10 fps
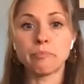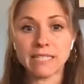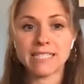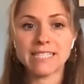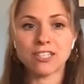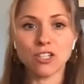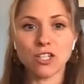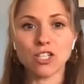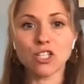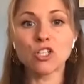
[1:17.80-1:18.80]
it's still
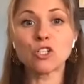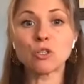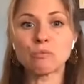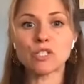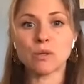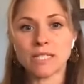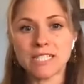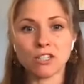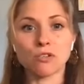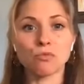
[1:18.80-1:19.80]
a legume, so it's
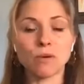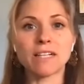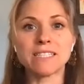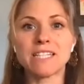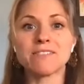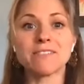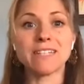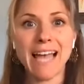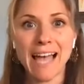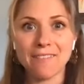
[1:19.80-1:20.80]
still
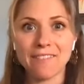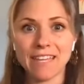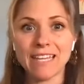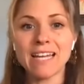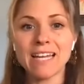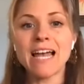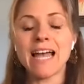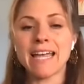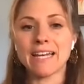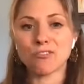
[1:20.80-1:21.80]
relatively heavy,
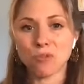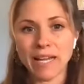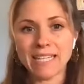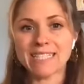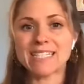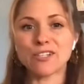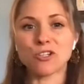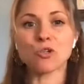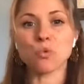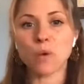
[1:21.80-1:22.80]
and rice is still
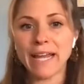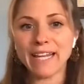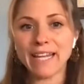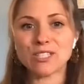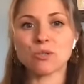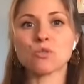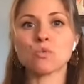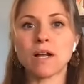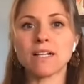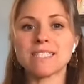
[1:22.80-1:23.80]
a grain, so it's
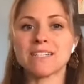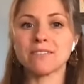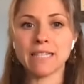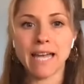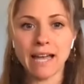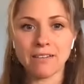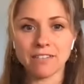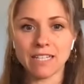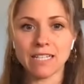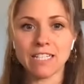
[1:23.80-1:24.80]
relatively
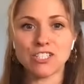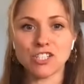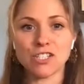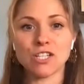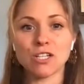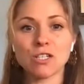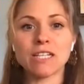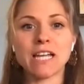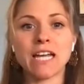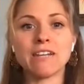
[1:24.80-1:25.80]
heavy. It's
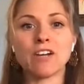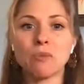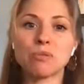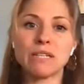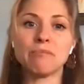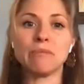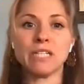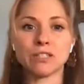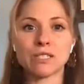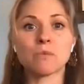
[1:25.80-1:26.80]
kind of a complete
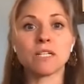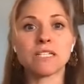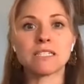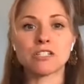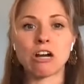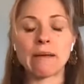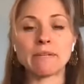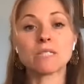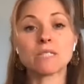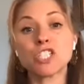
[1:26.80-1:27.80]
meal is what it's described
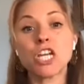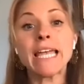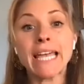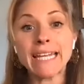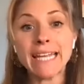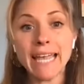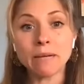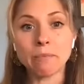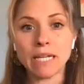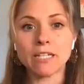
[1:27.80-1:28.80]
as, which it
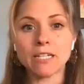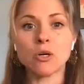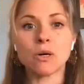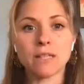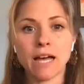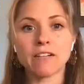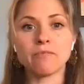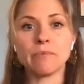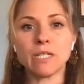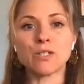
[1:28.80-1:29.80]
can be. A lot
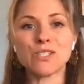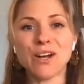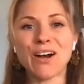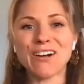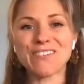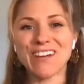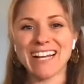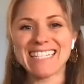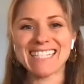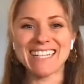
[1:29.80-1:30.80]
of meals are
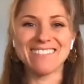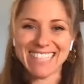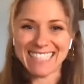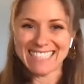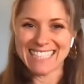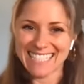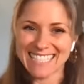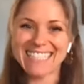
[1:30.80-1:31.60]
rice and beans,